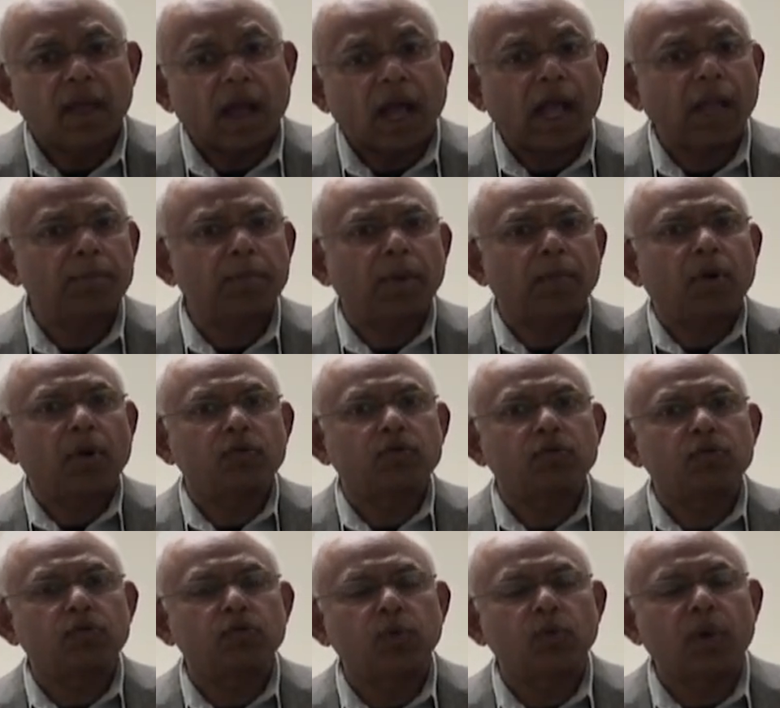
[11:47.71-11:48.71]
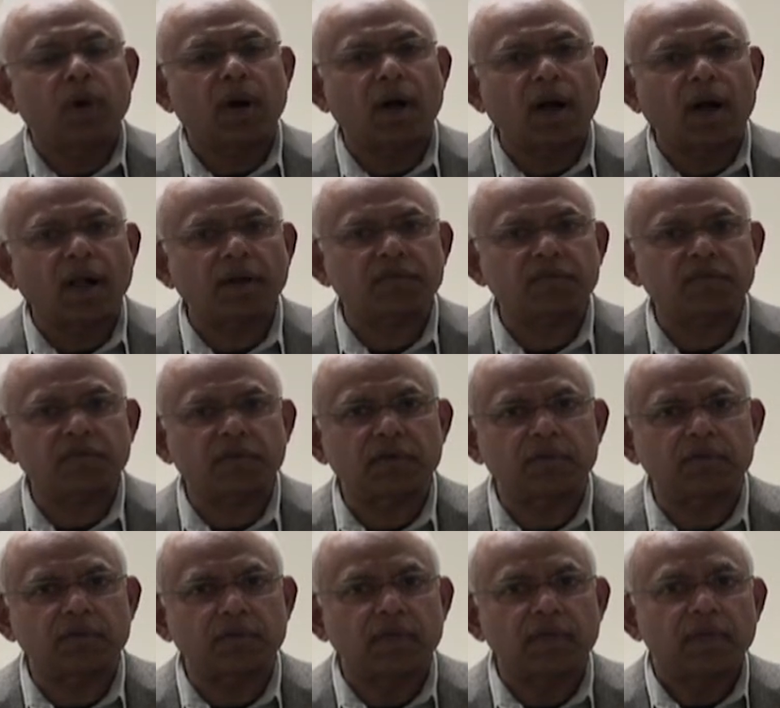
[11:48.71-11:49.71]
I'm about to do a heart
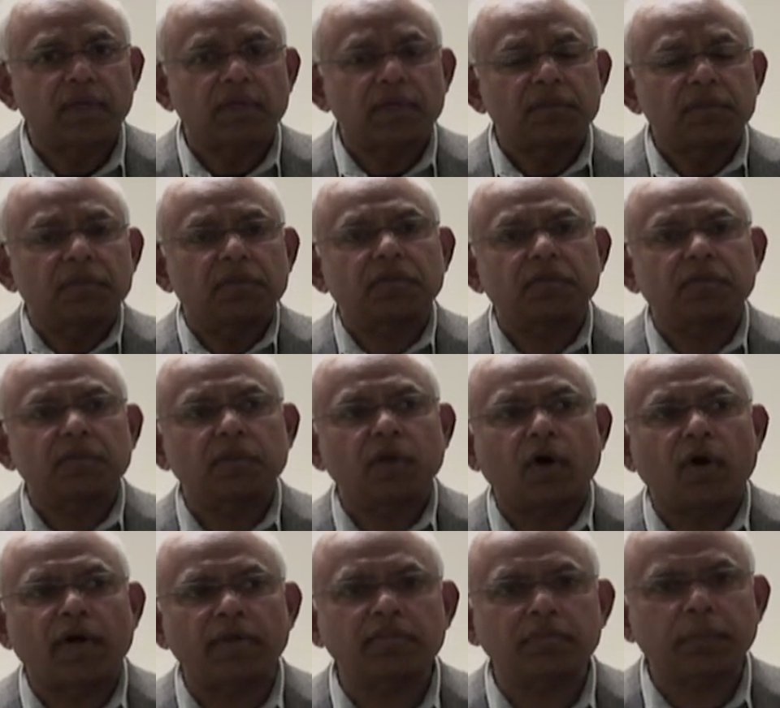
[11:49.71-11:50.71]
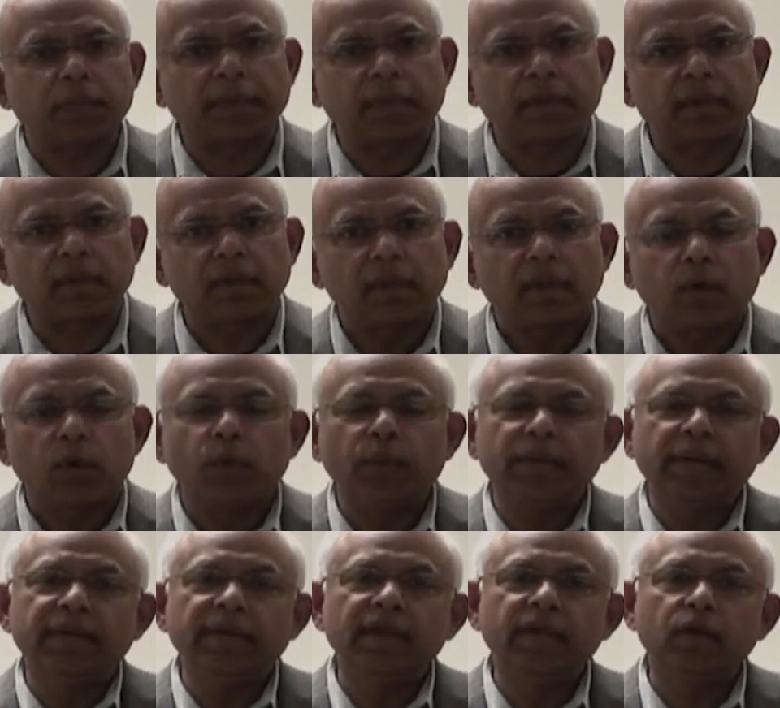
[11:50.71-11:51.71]
surgery. This is a hospital.
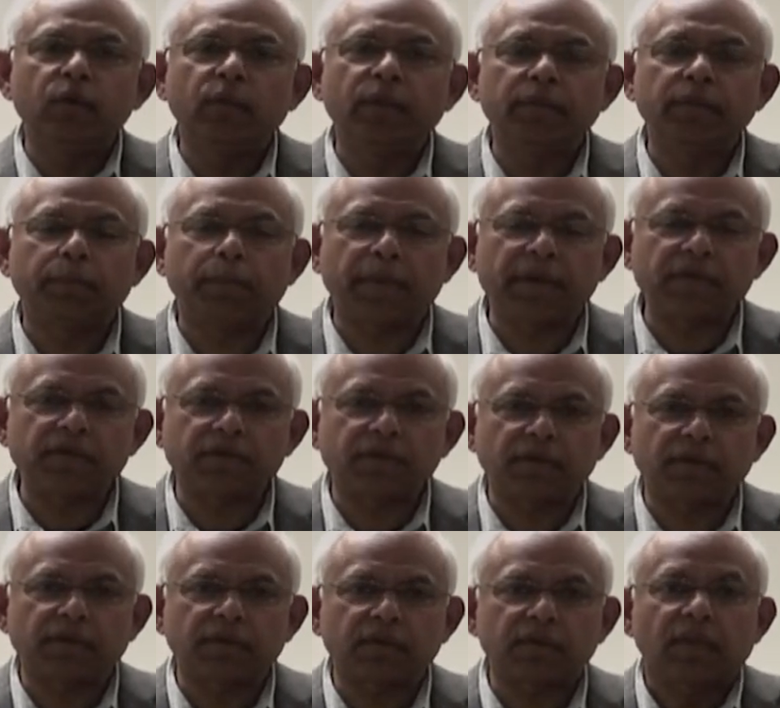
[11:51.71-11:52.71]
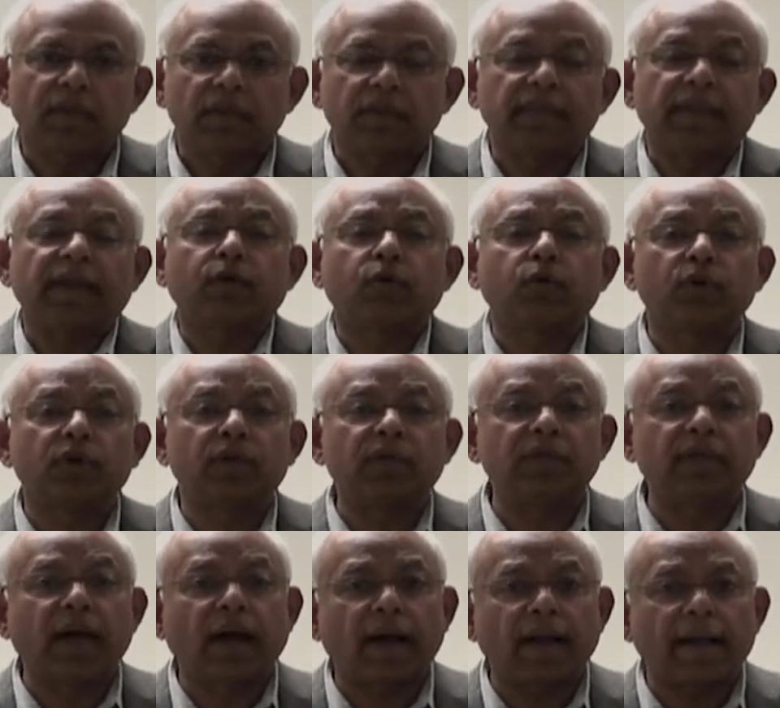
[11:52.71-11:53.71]
We deal with patients. They could
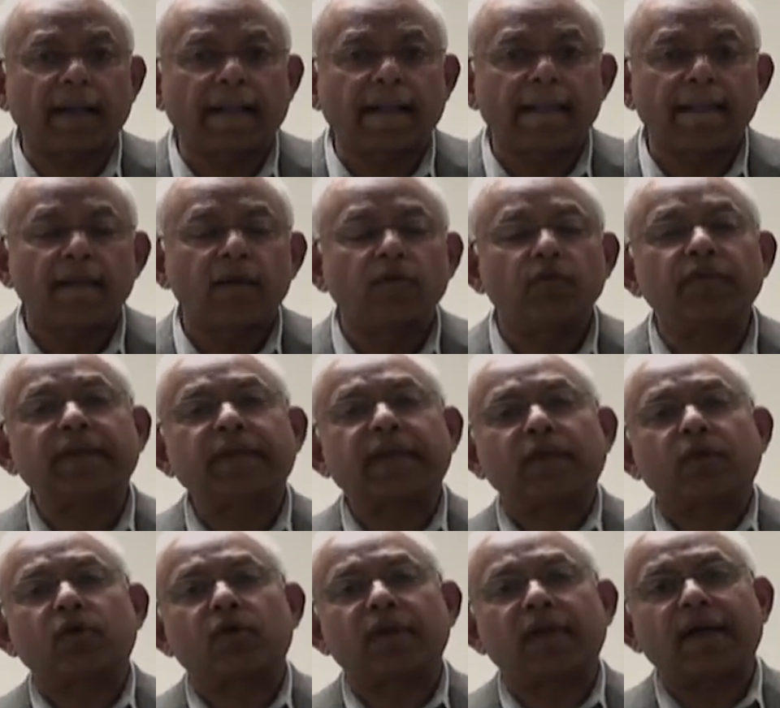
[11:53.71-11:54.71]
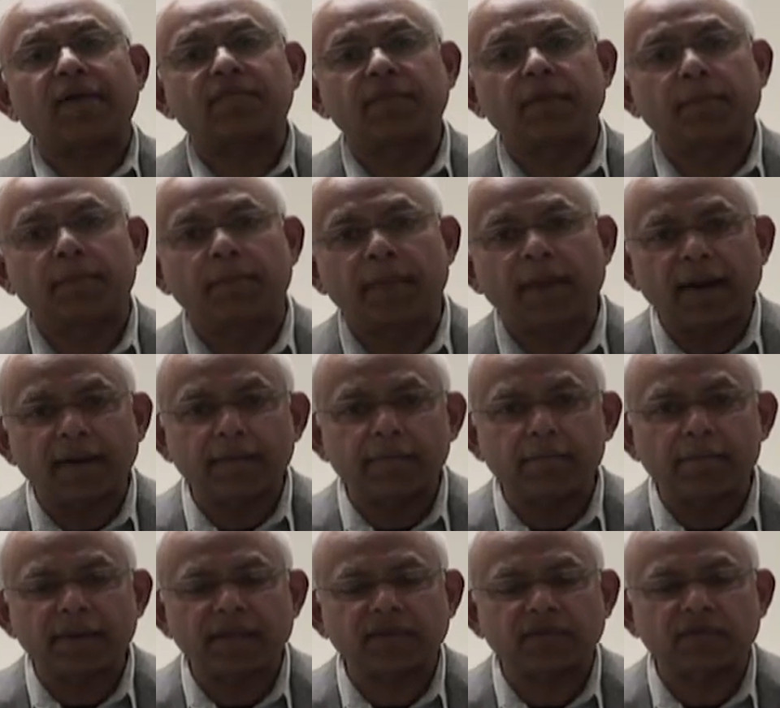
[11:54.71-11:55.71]
die. We cannot have the blood
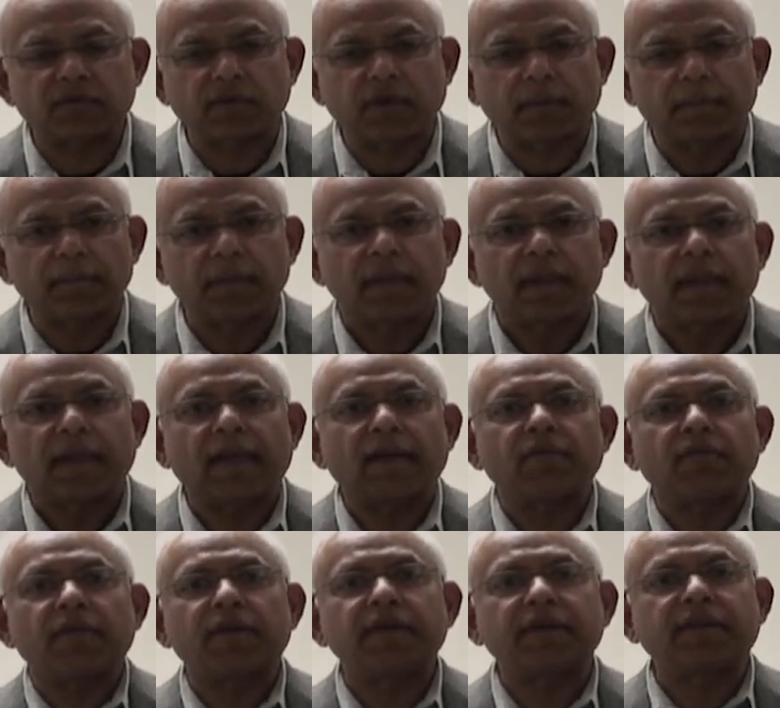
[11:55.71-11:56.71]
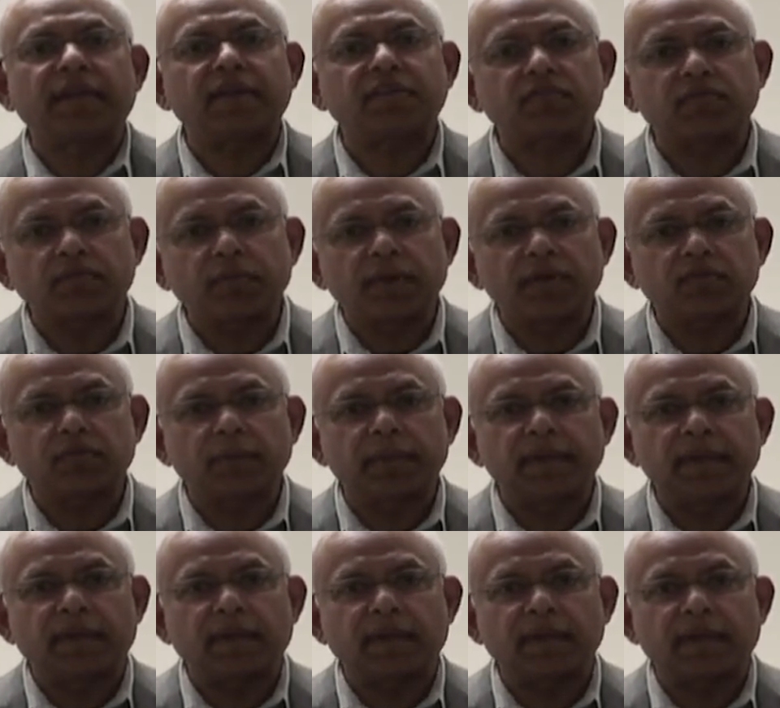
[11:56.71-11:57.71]
mixed up. Every test must be
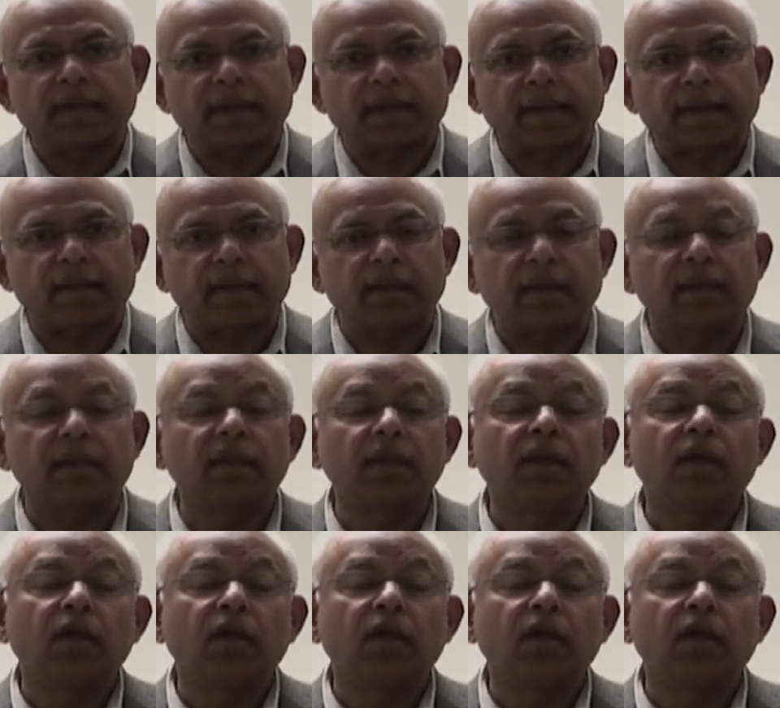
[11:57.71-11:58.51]
done correctly.